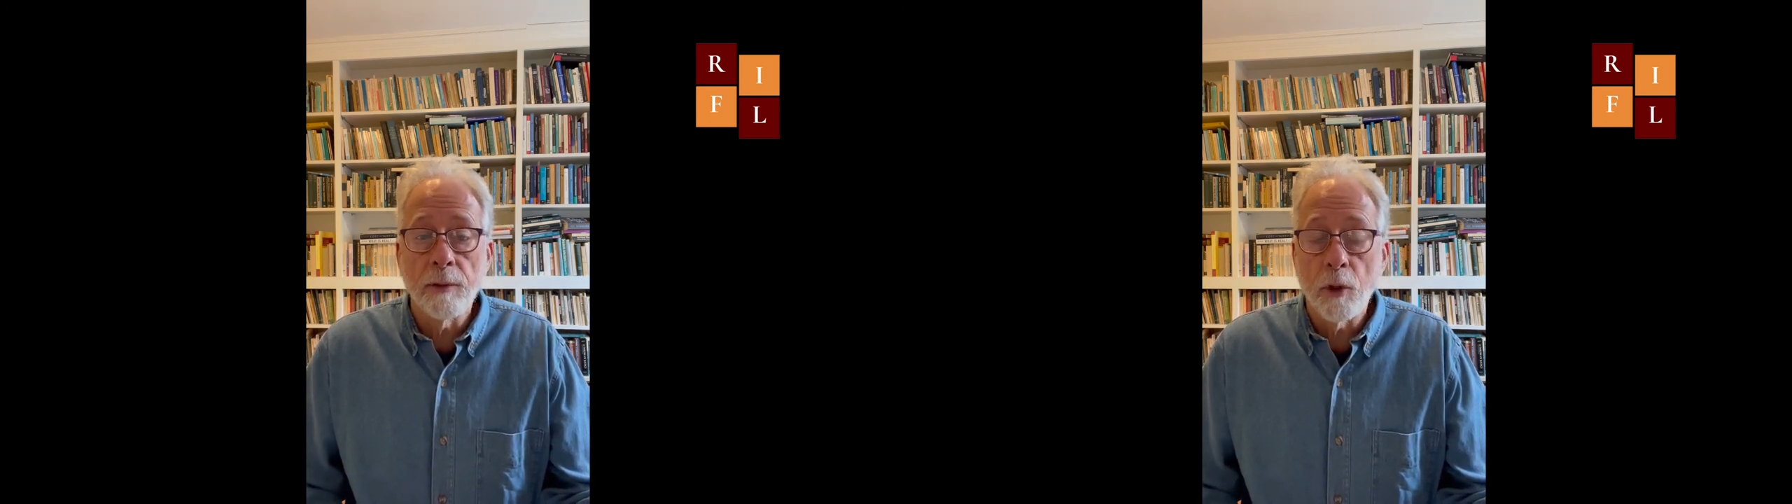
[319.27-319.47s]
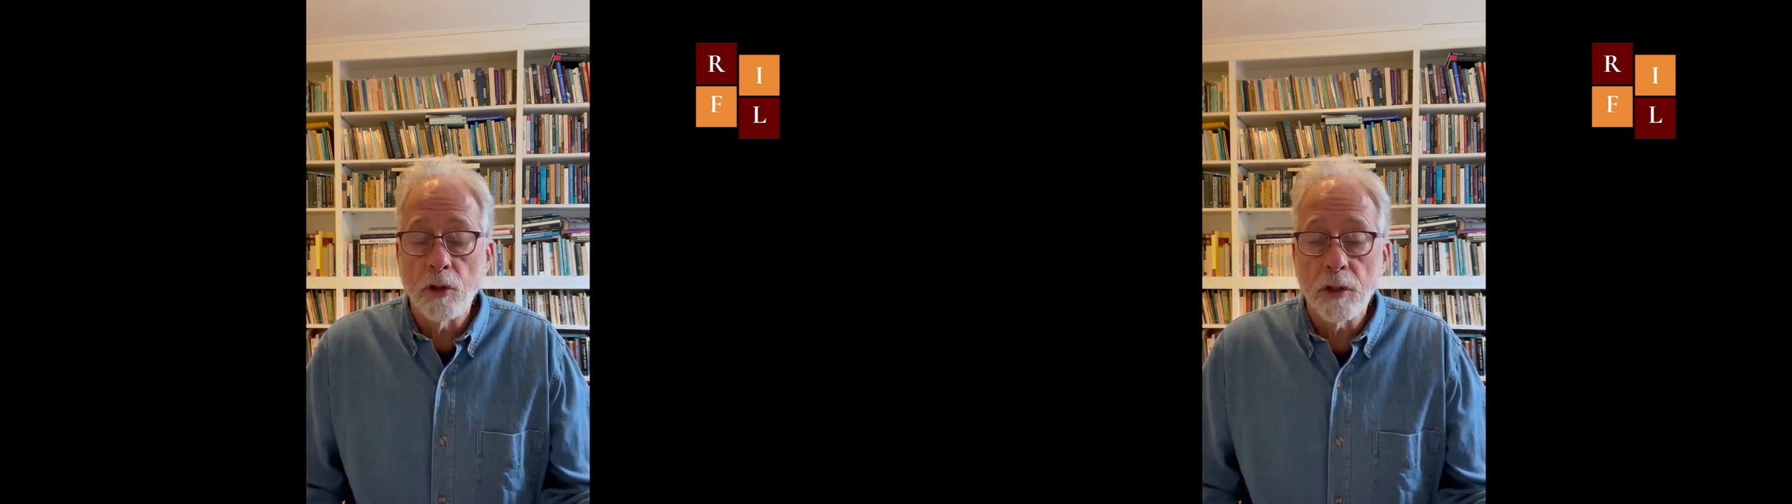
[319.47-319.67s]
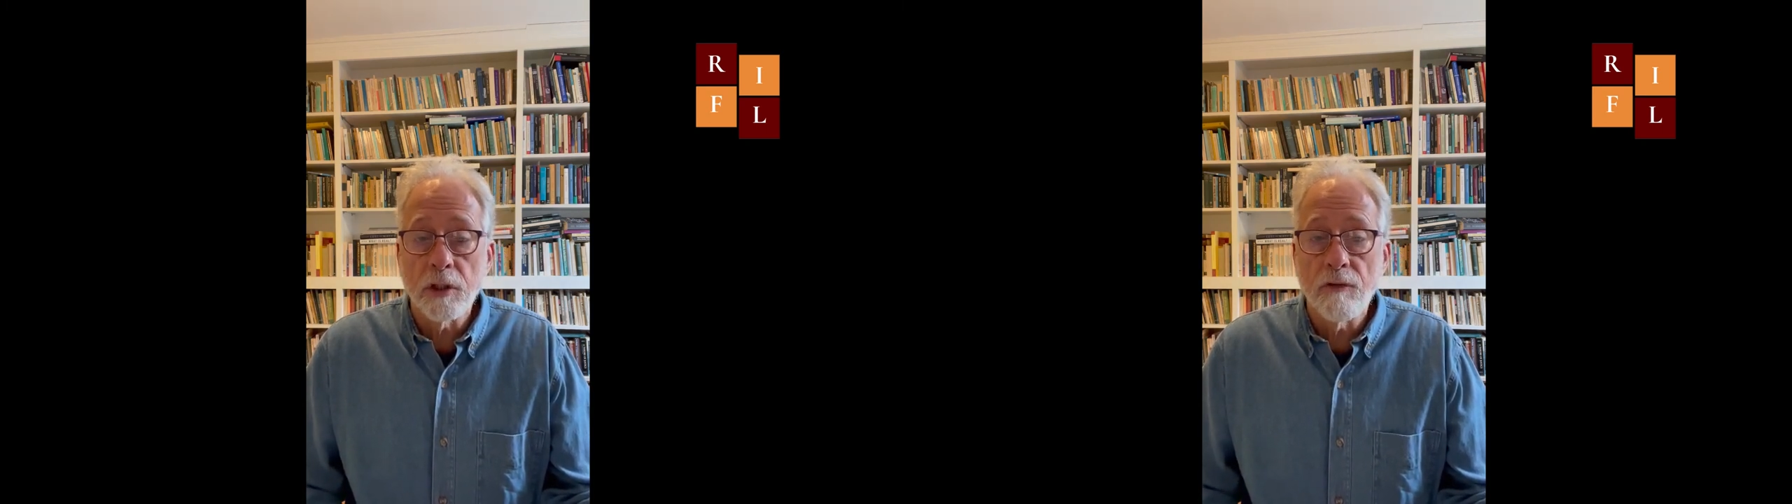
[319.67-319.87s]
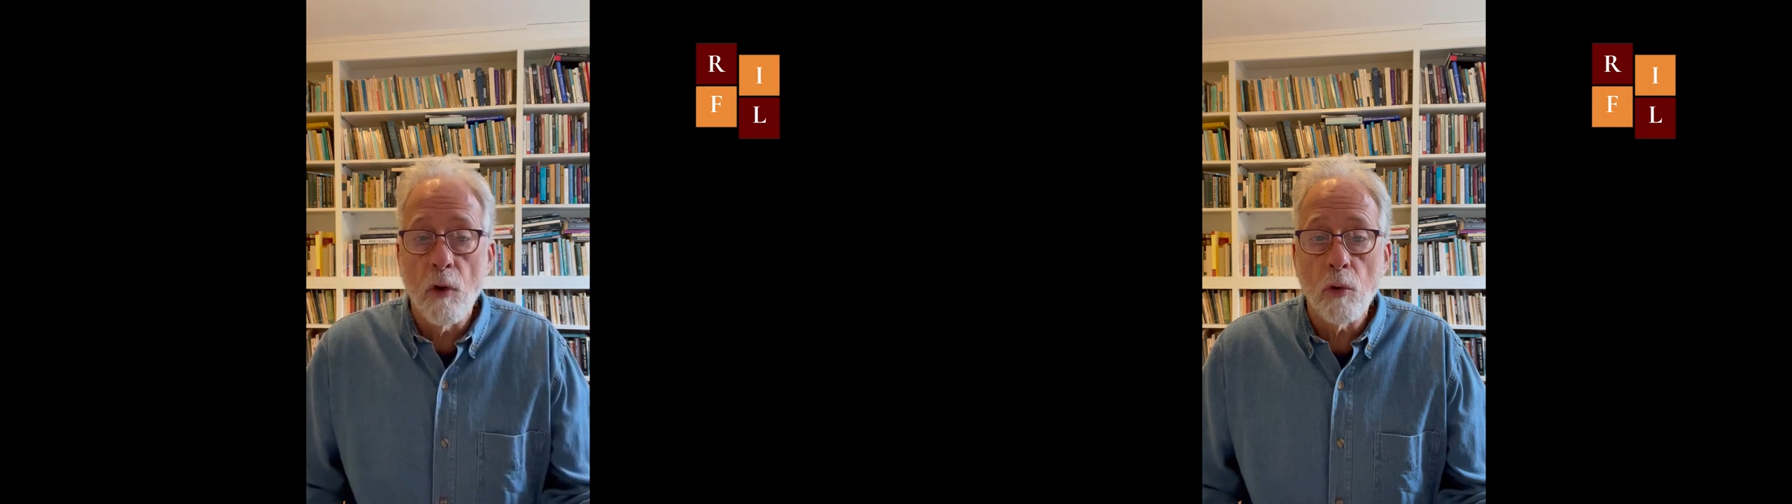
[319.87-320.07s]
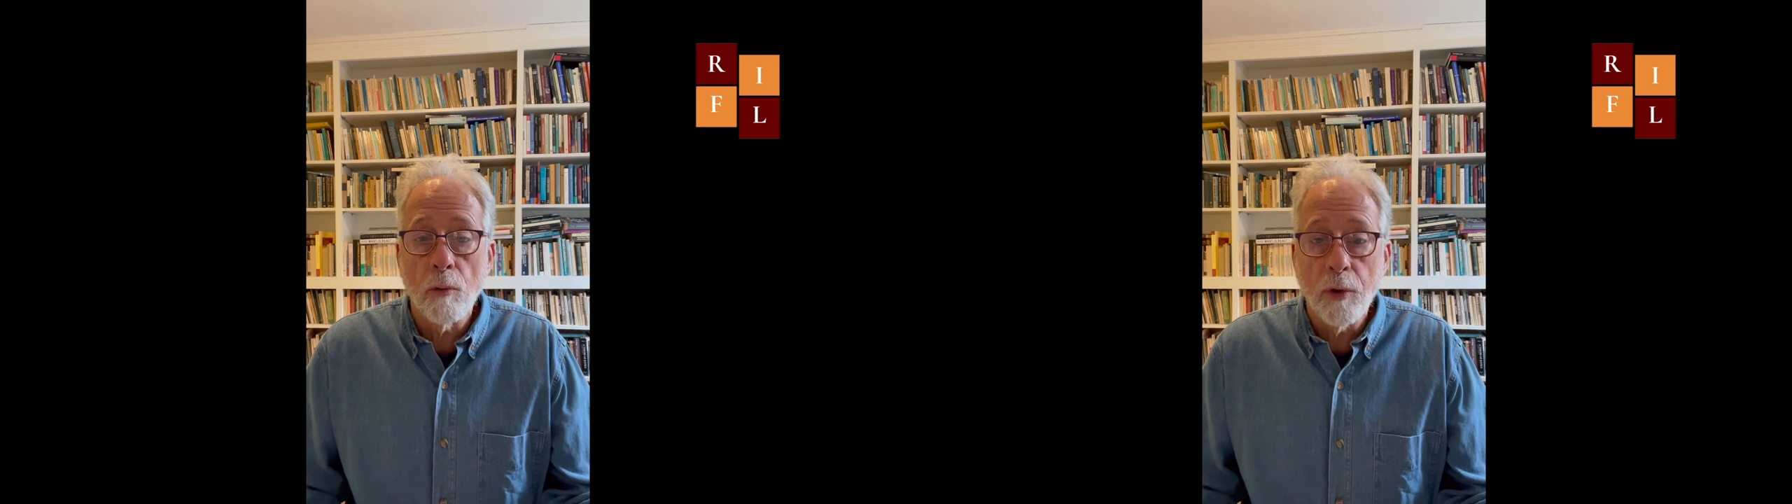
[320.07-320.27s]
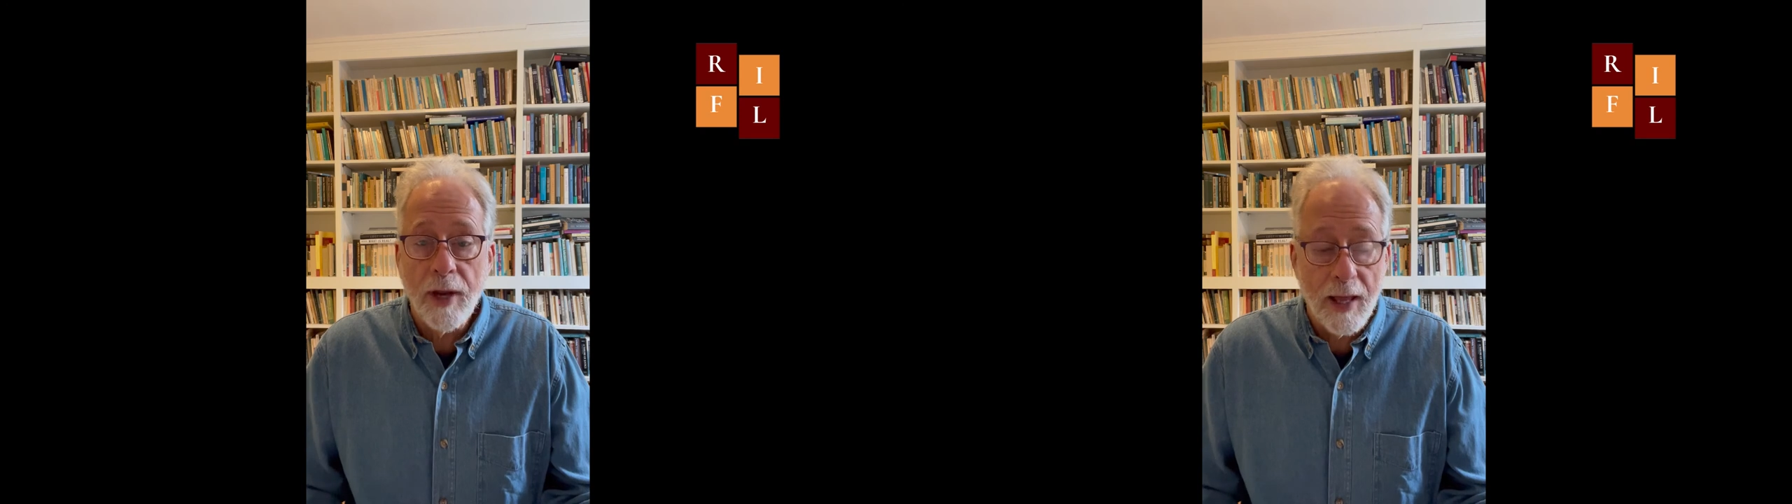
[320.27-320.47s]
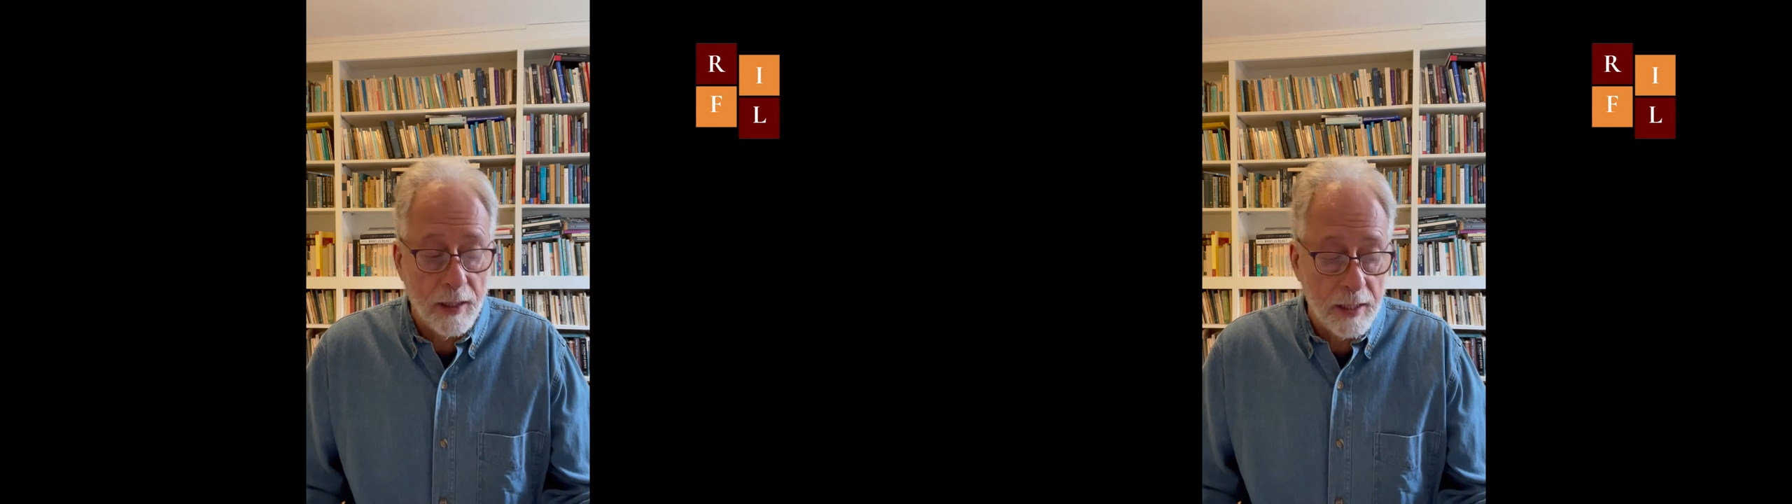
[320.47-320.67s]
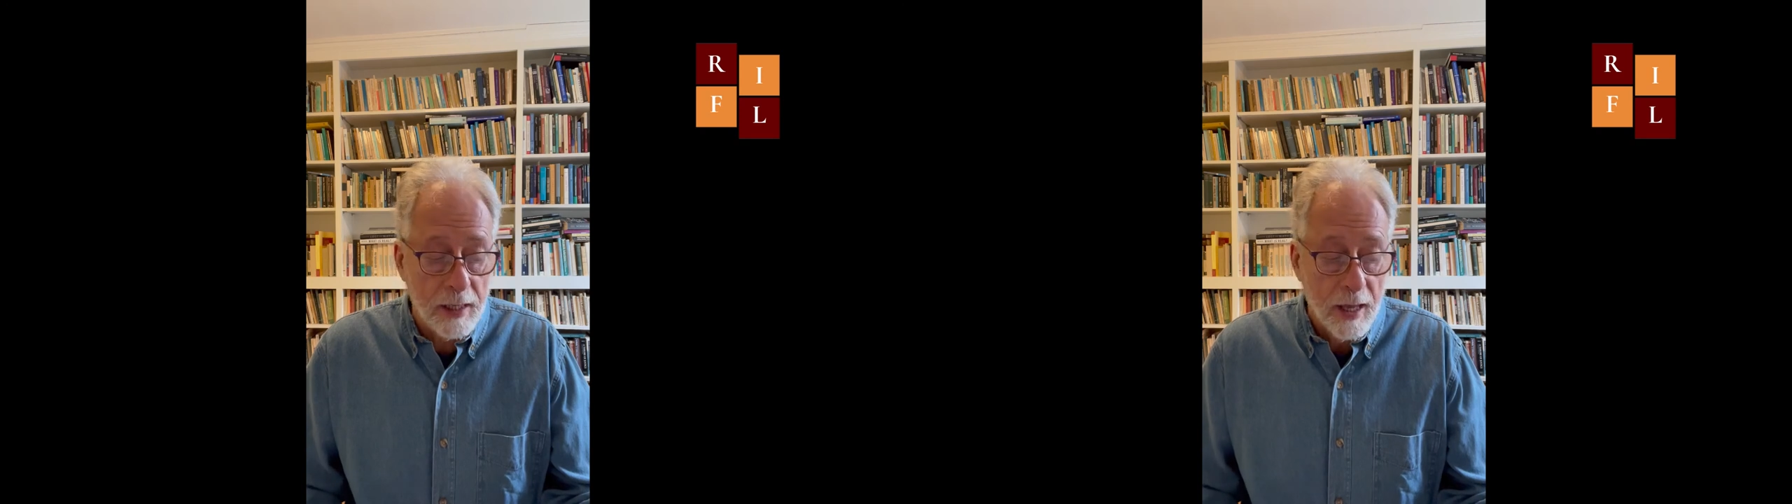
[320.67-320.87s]
emergence of the vocal
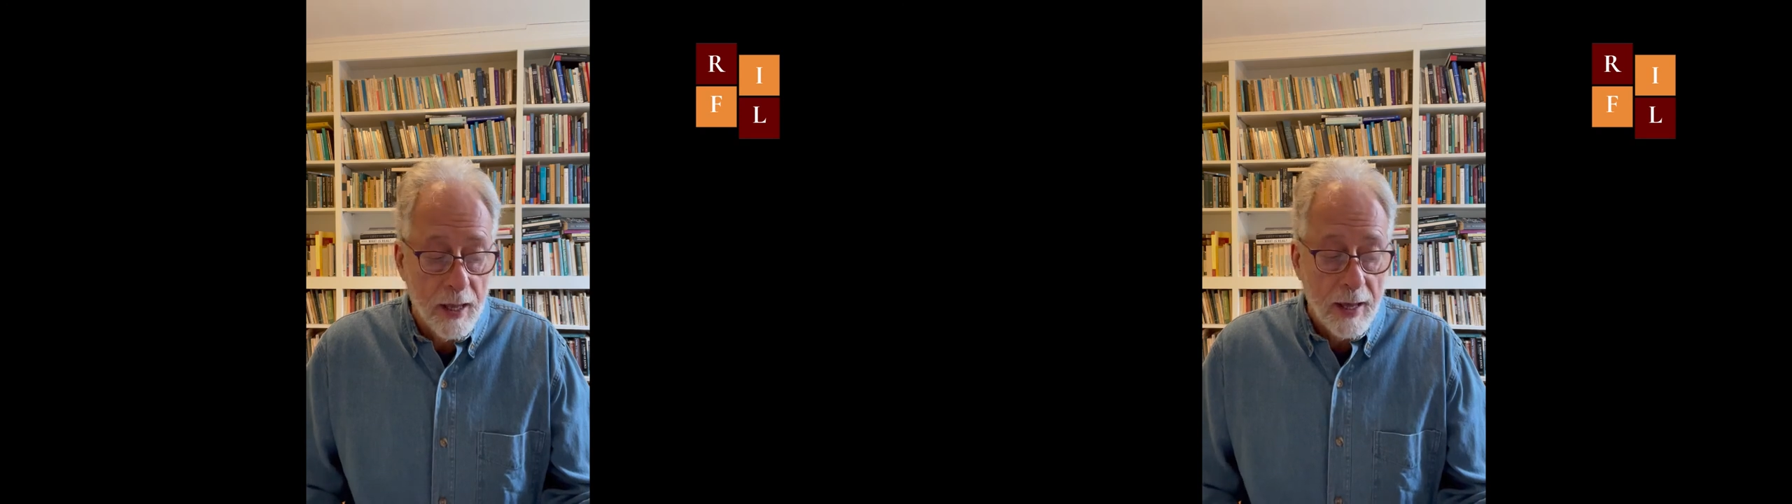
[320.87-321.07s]
modality.